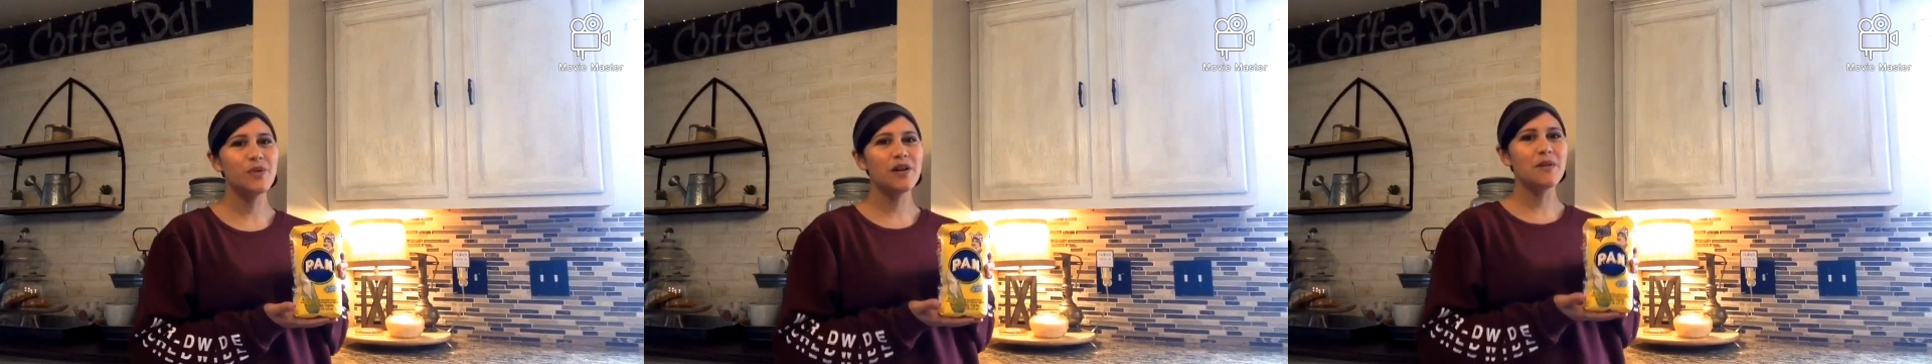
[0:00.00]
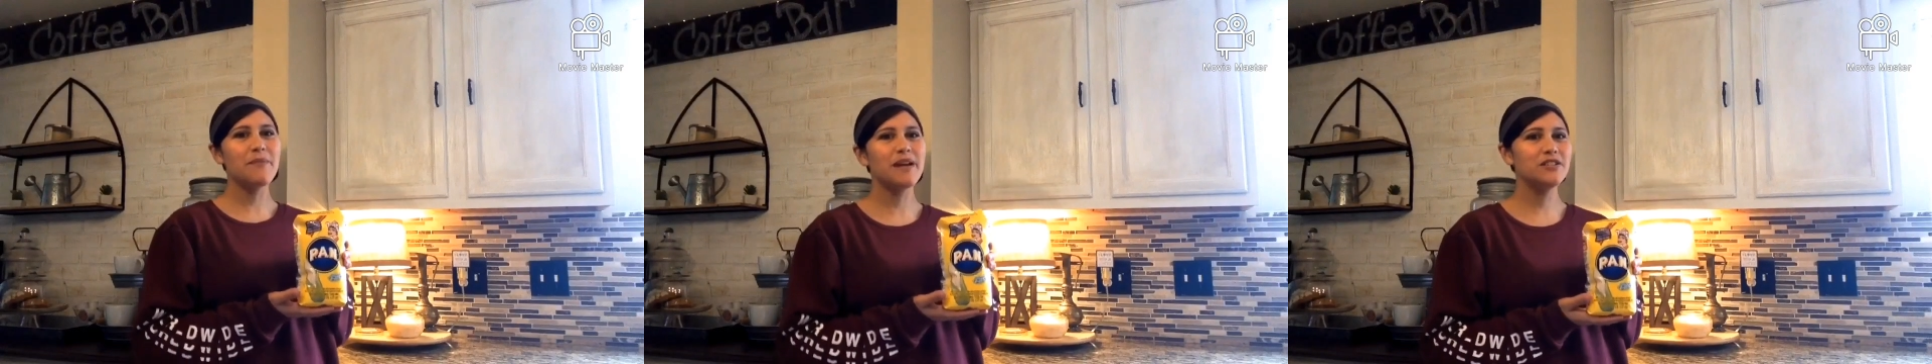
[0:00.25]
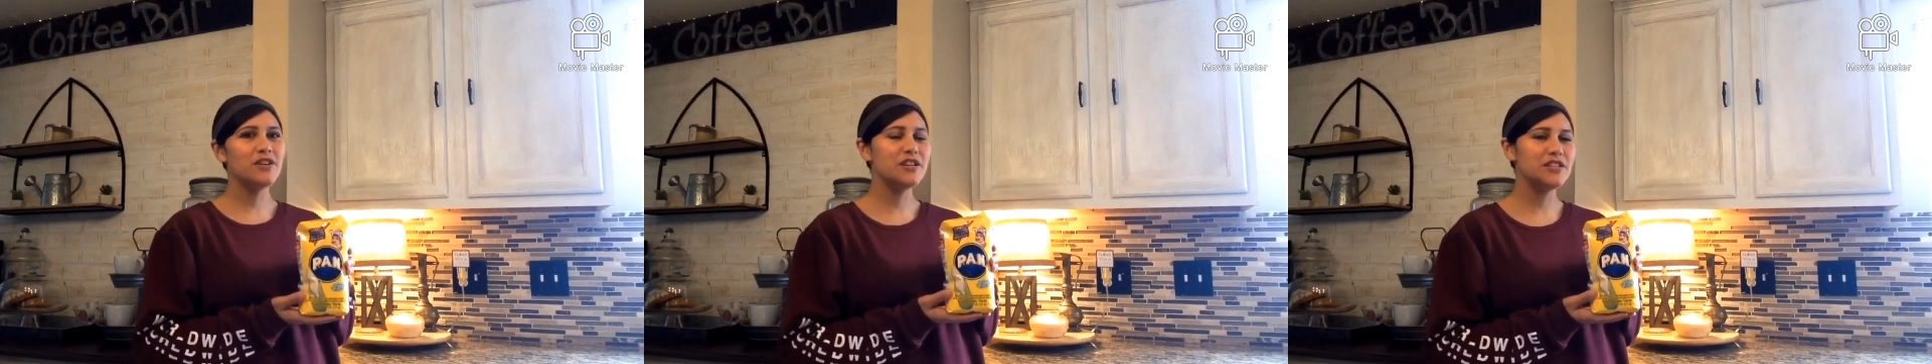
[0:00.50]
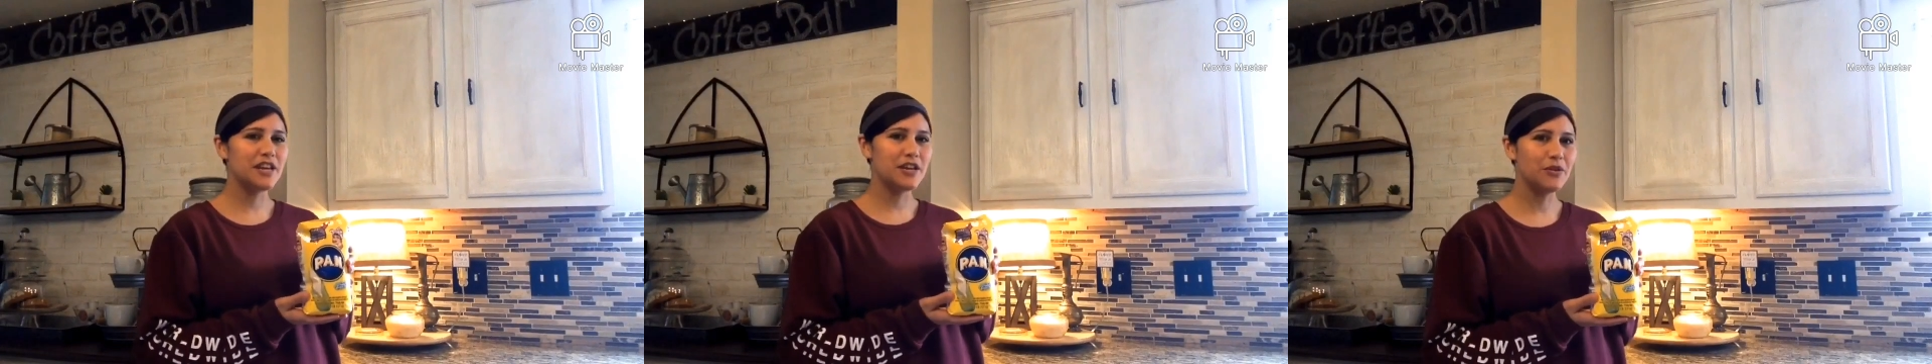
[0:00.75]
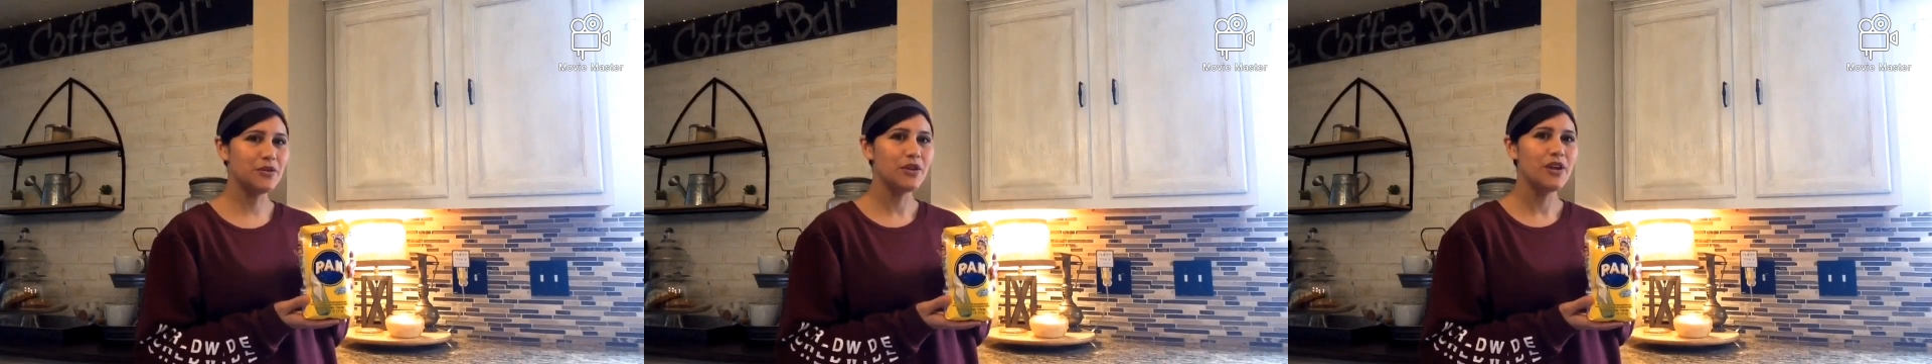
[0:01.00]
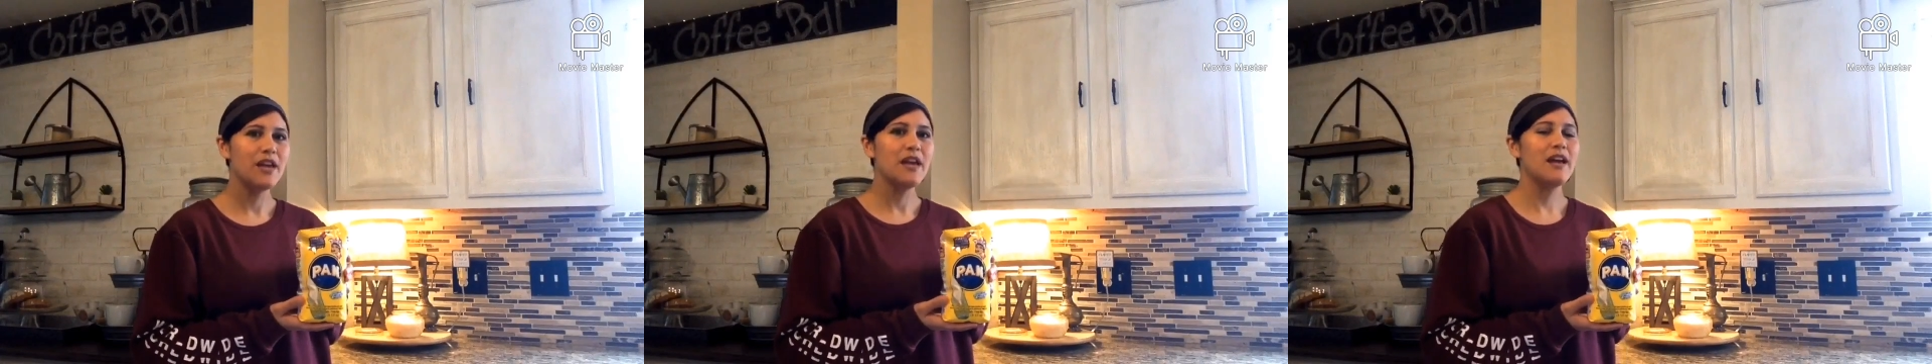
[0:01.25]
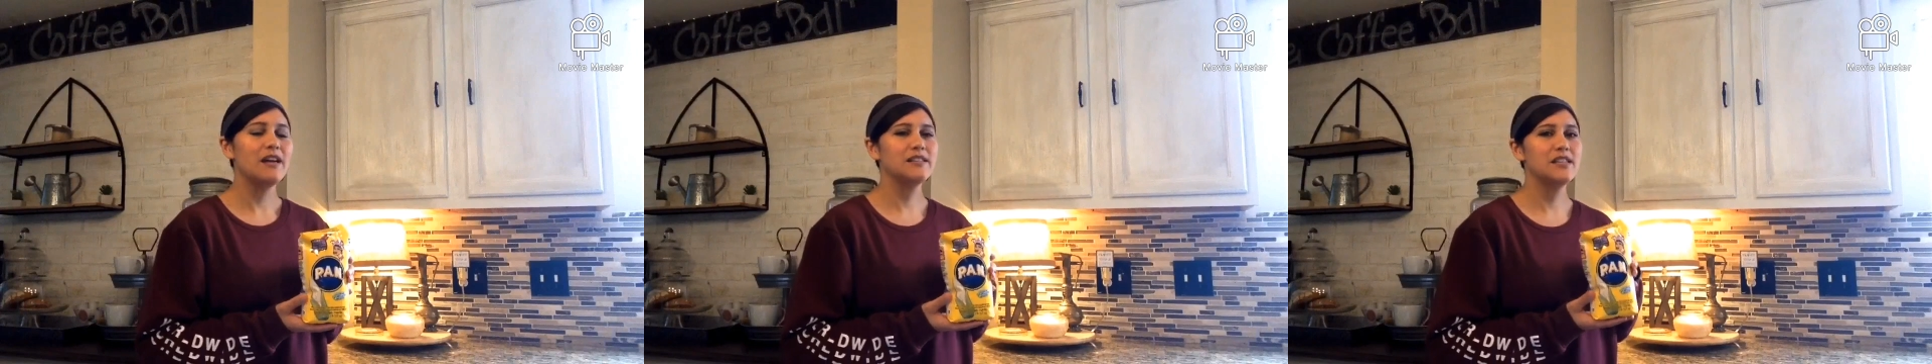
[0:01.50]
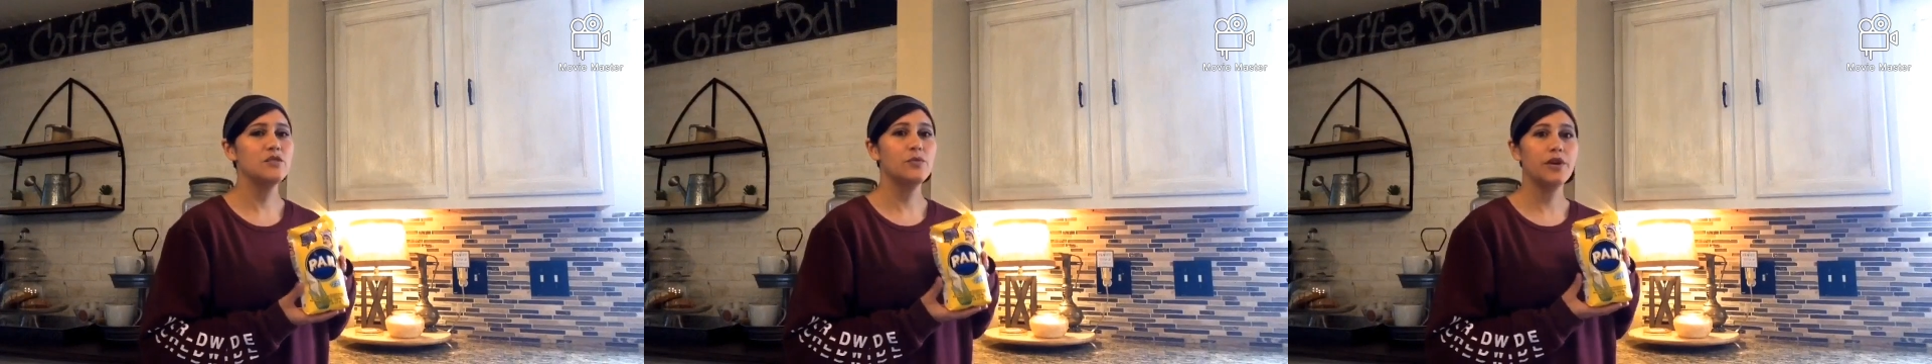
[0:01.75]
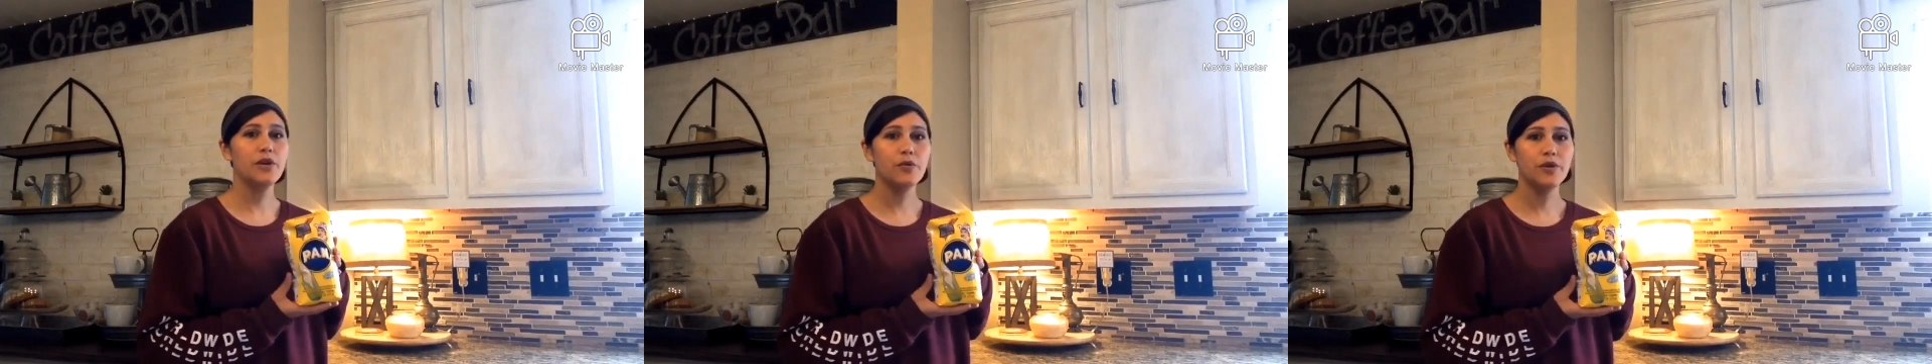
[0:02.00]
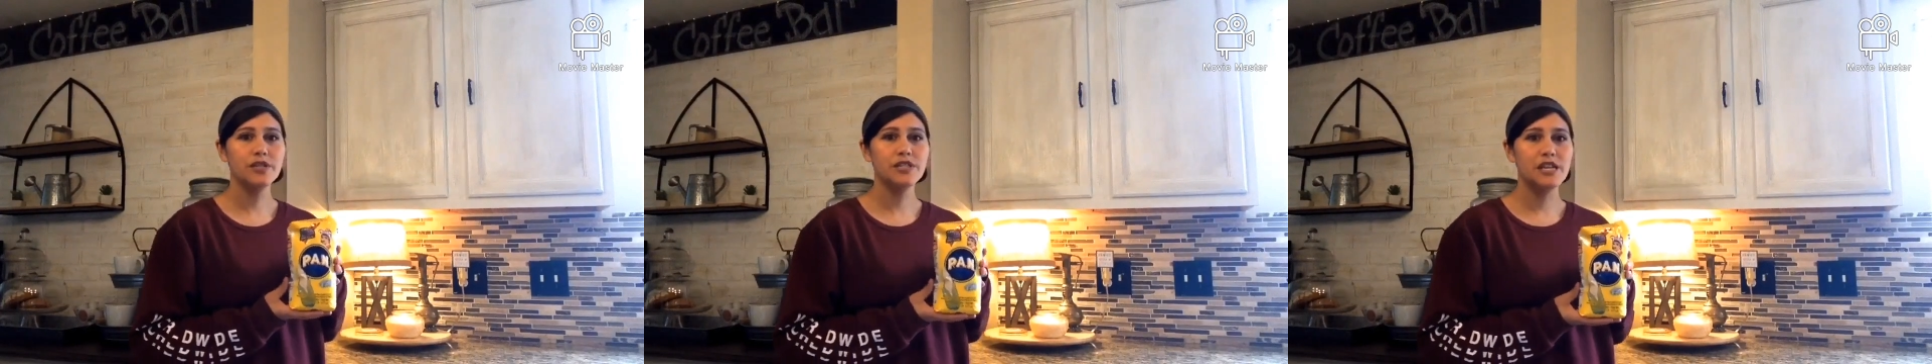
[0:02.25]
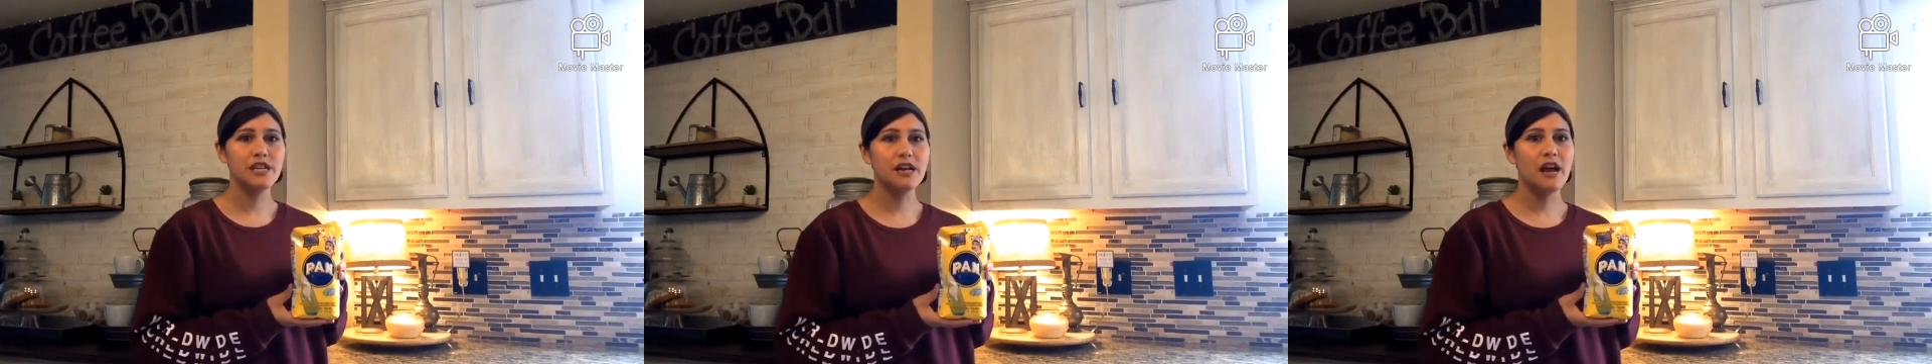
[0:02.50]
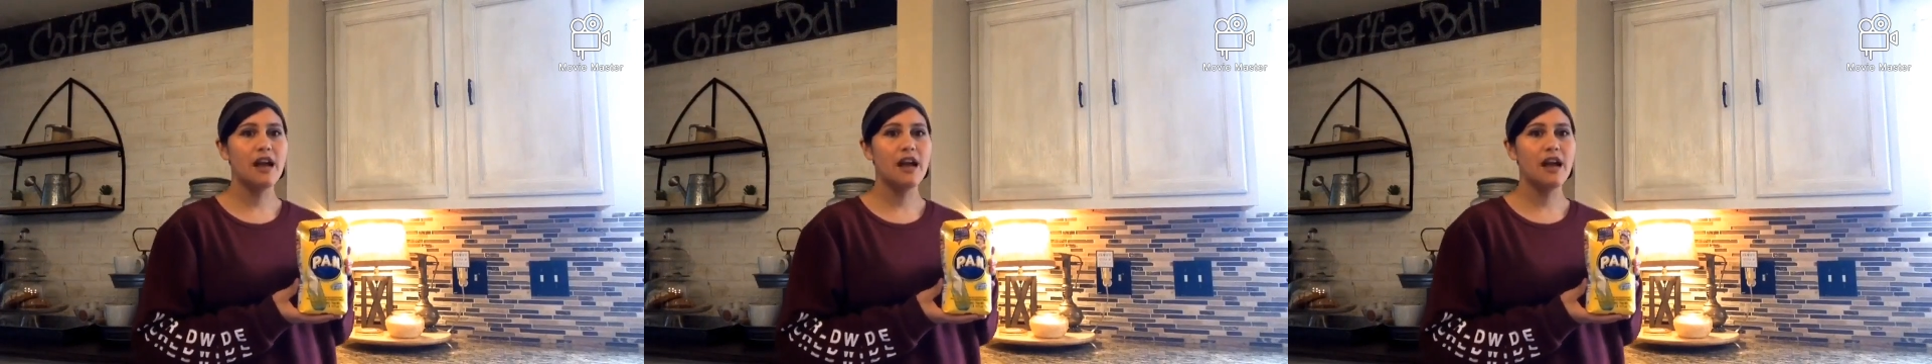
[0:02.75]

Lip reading: welcome back to our channel. Since we're in quarantine,